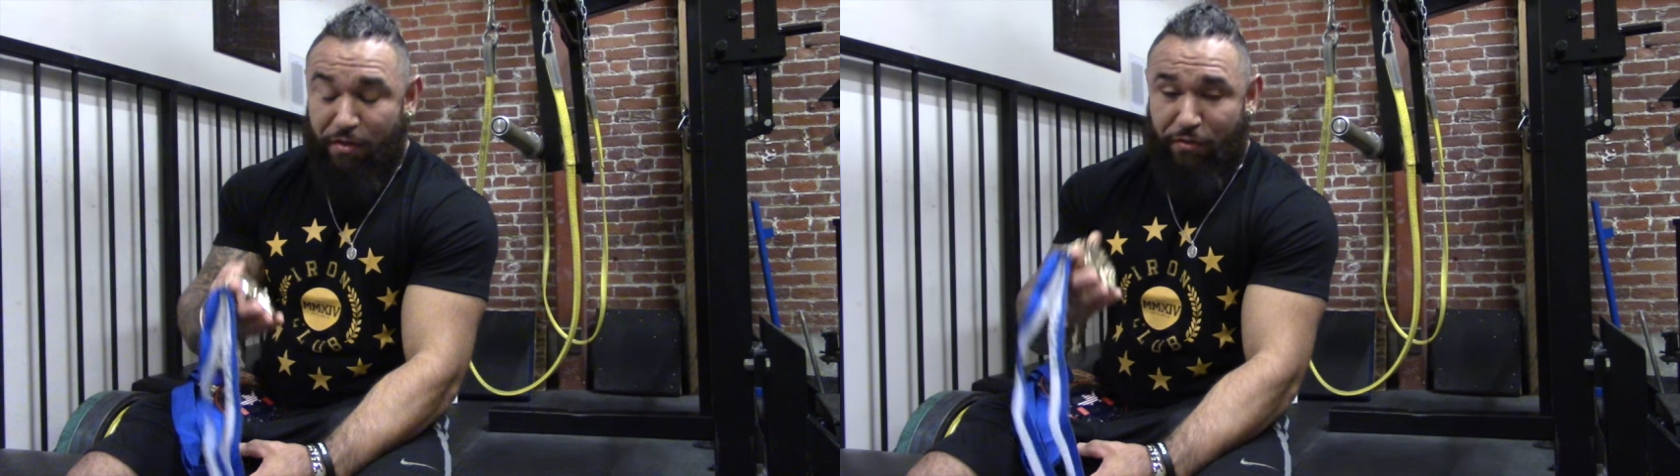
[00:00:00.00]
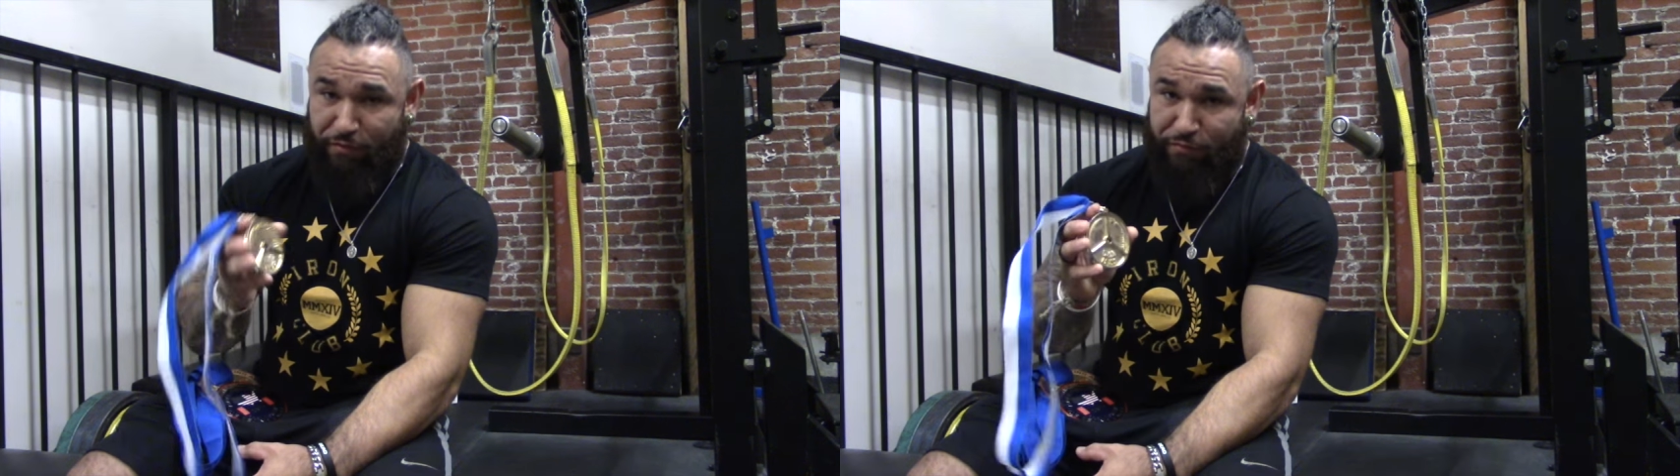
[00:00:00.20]

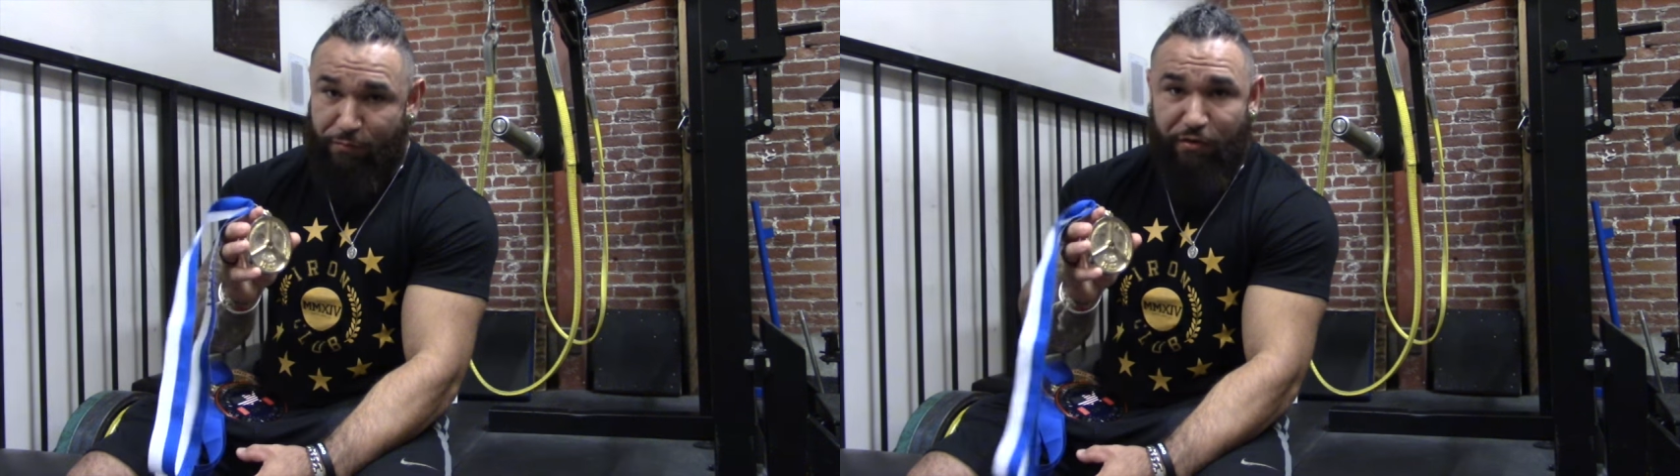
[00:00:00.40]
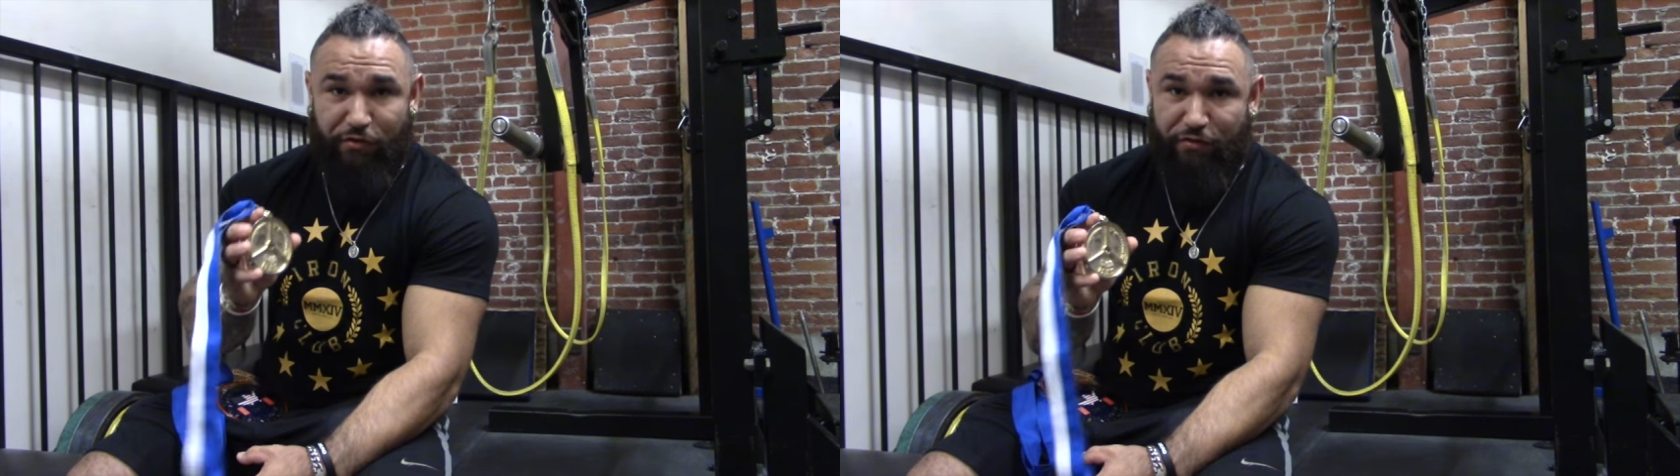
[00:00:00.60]
this is
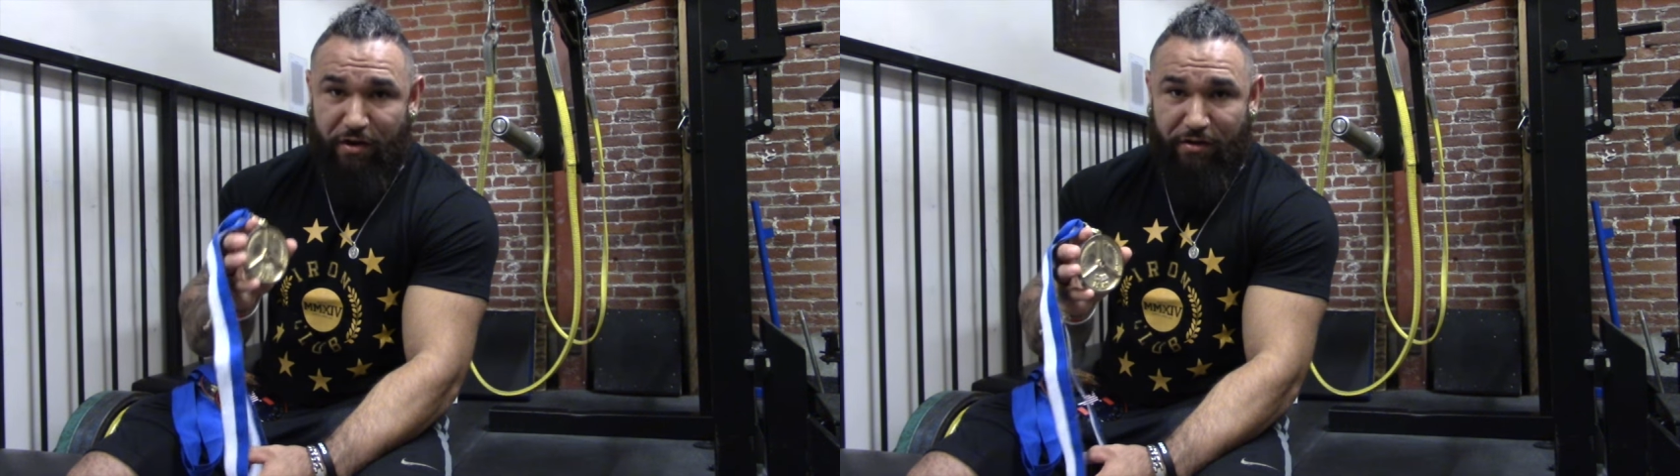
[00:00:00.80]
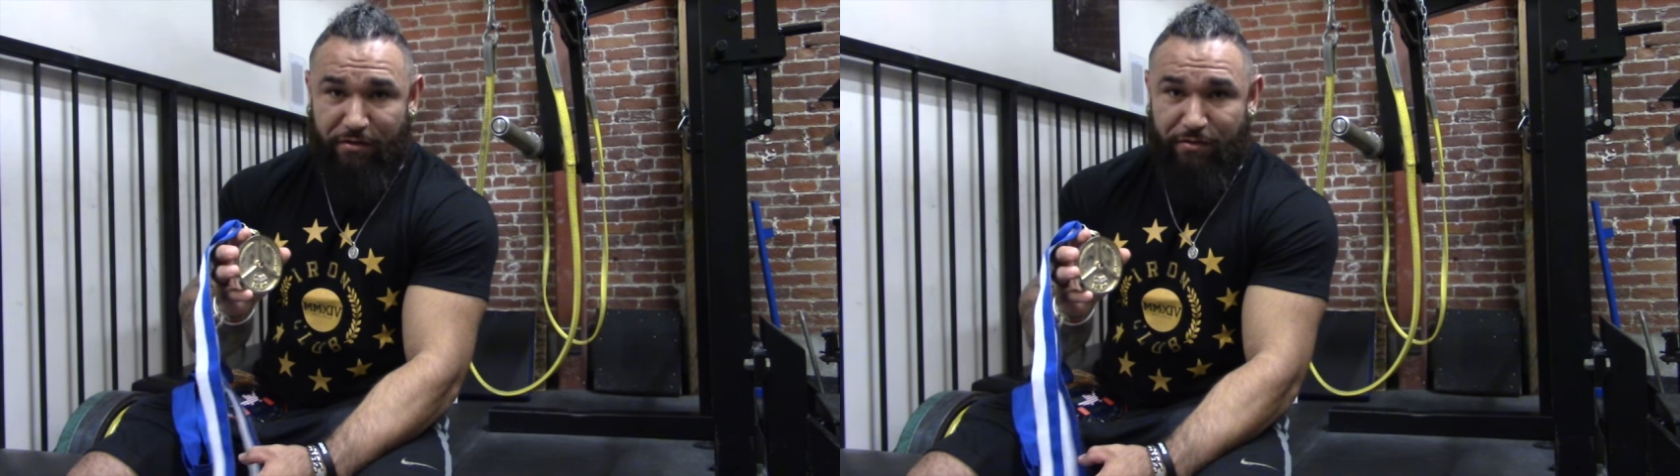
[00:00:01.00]
where you
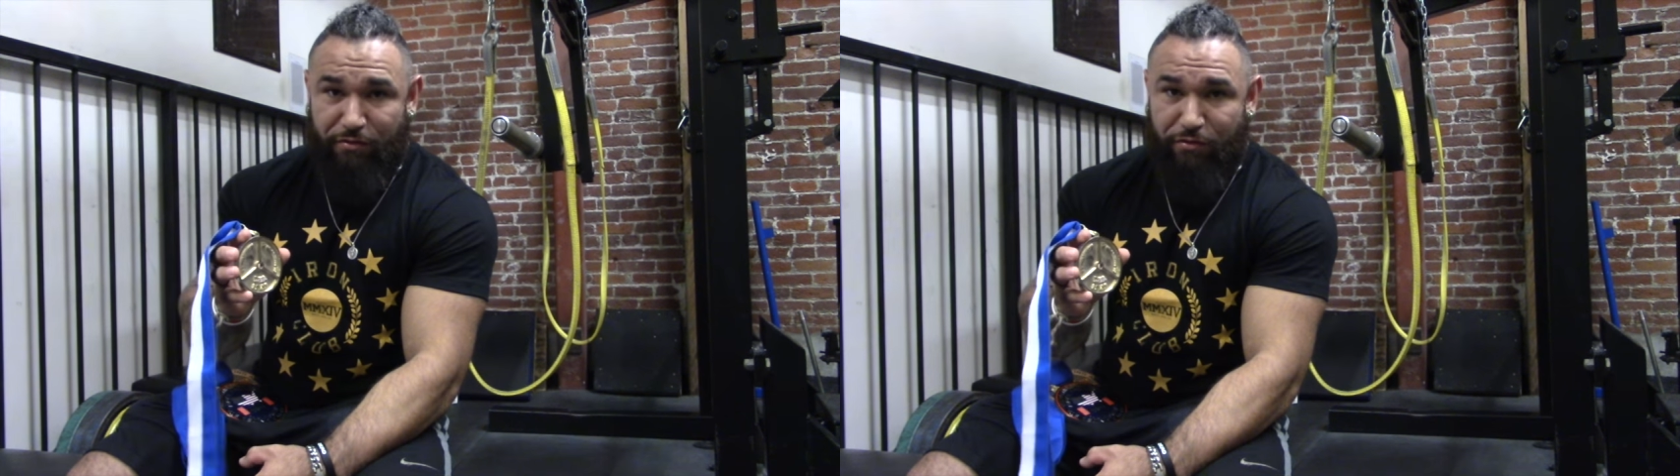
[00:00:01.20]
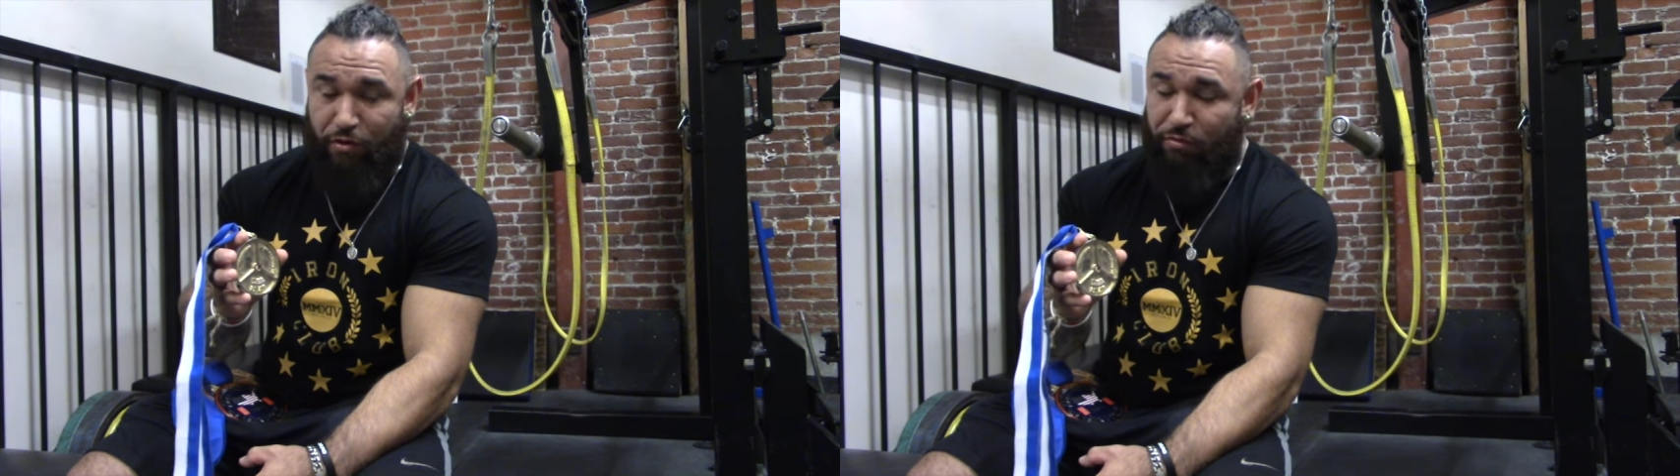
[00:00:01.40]
started.
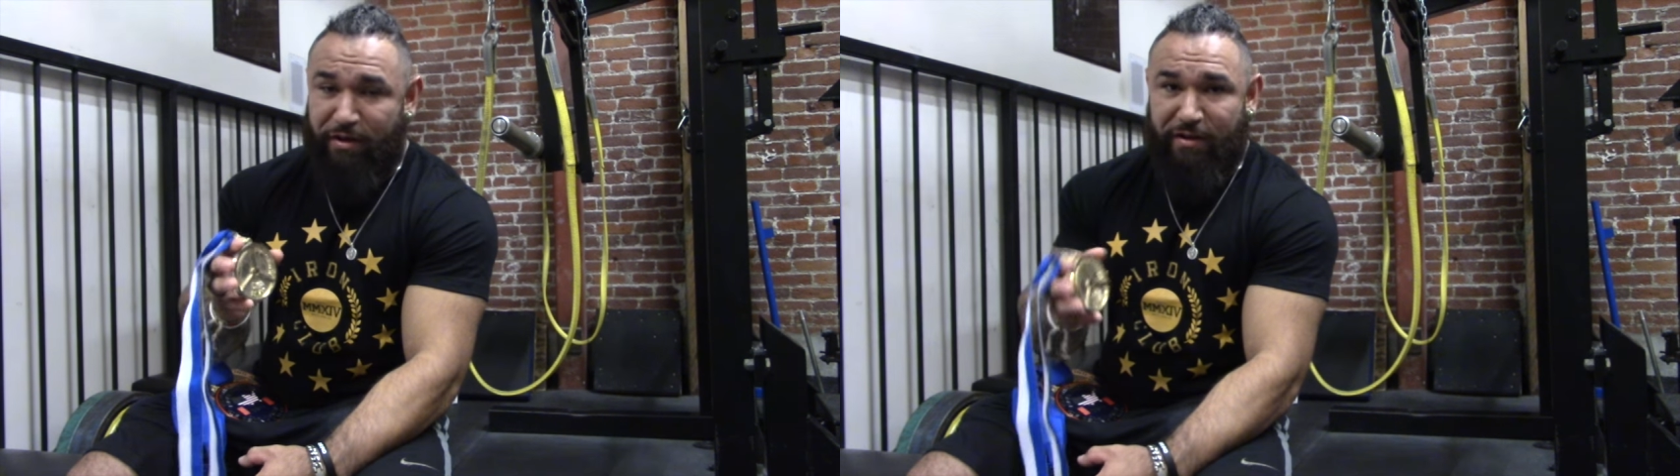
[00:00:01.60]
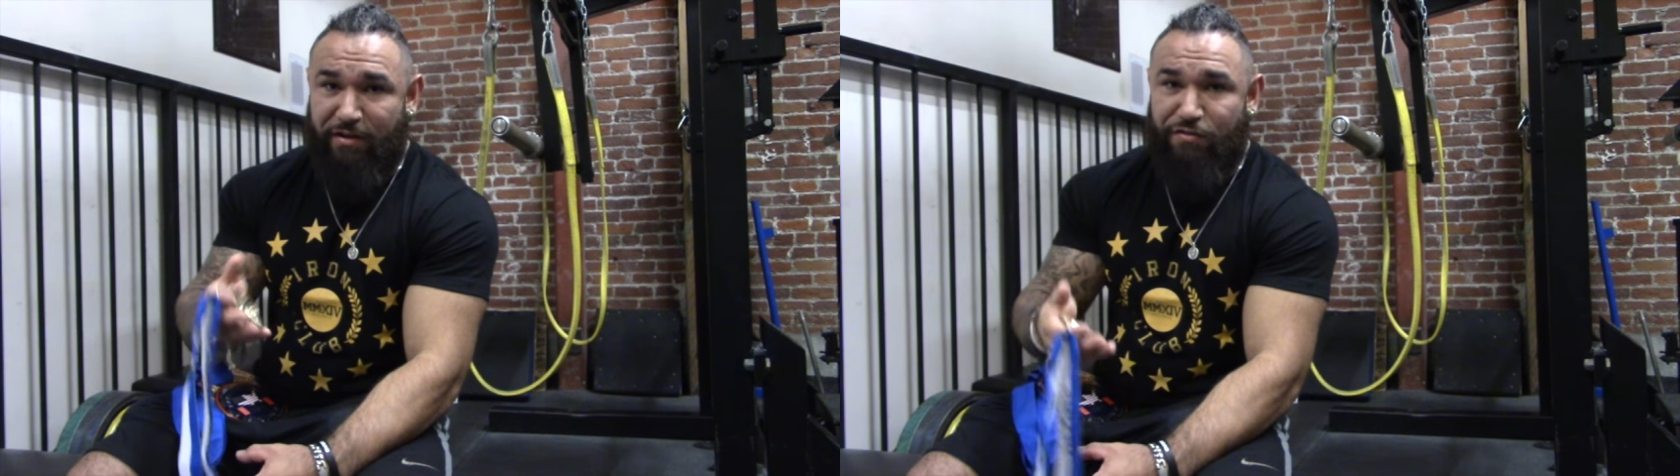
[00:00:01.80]
Don't
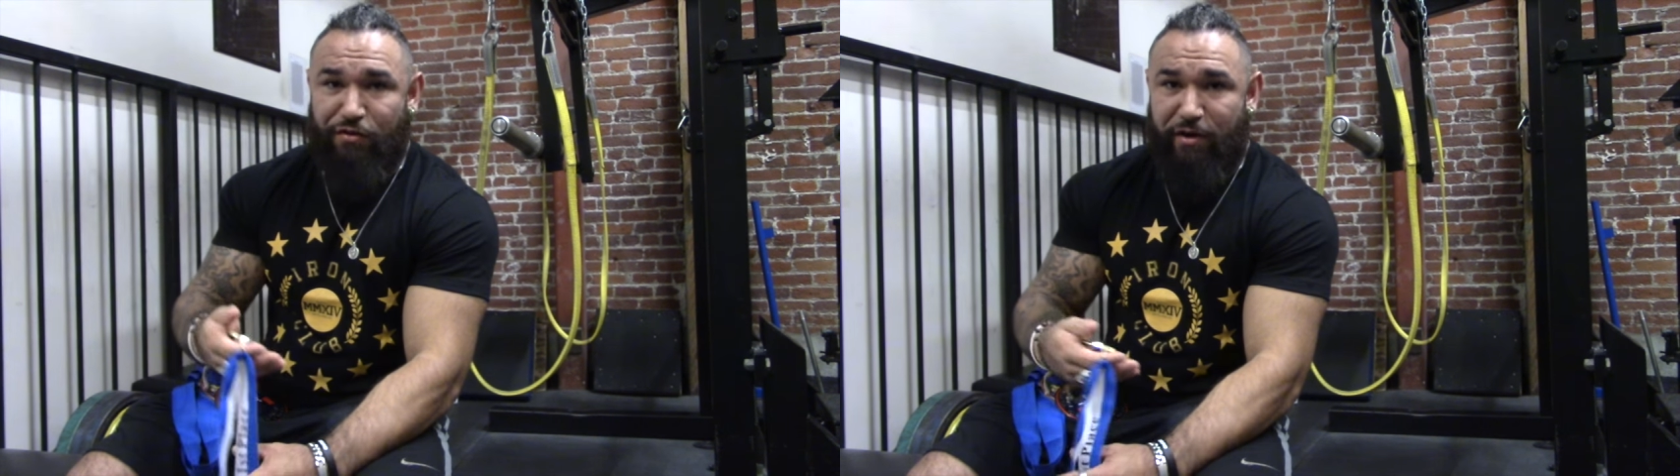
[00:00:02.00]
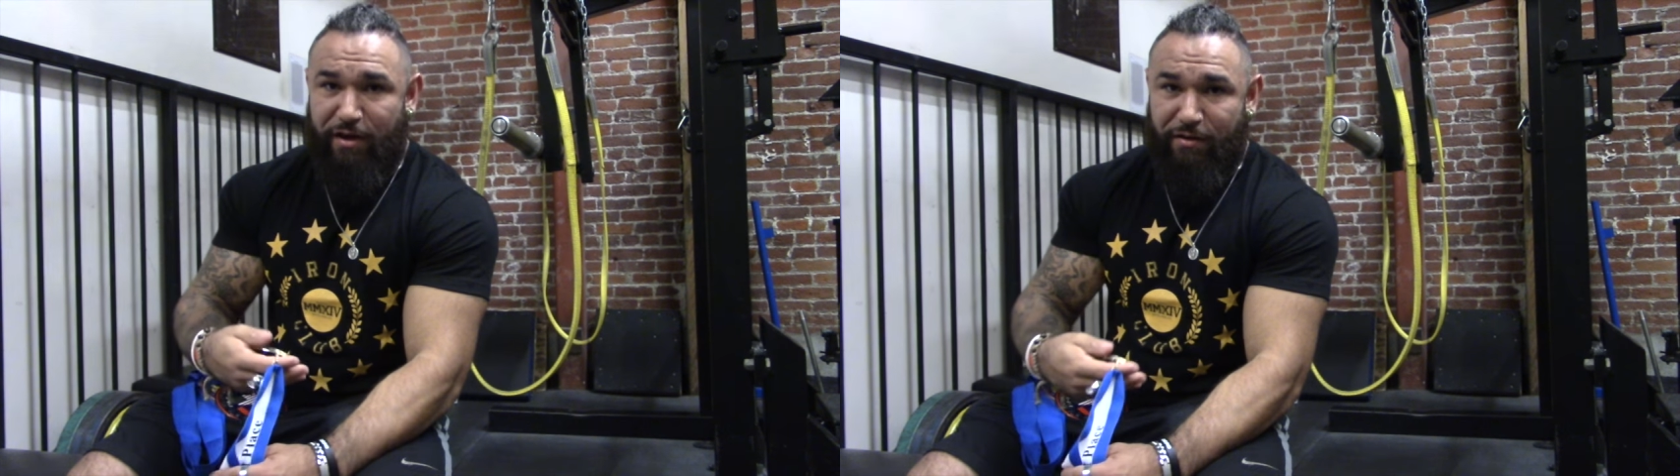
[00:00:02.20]
let it get to
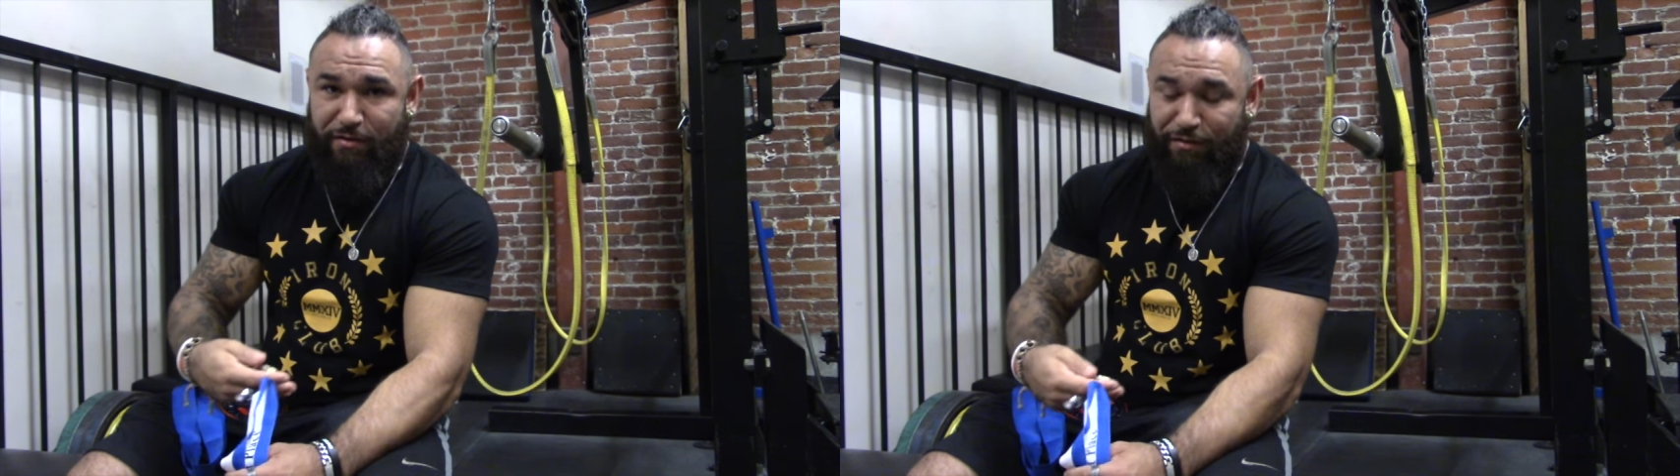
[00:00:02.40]
your head.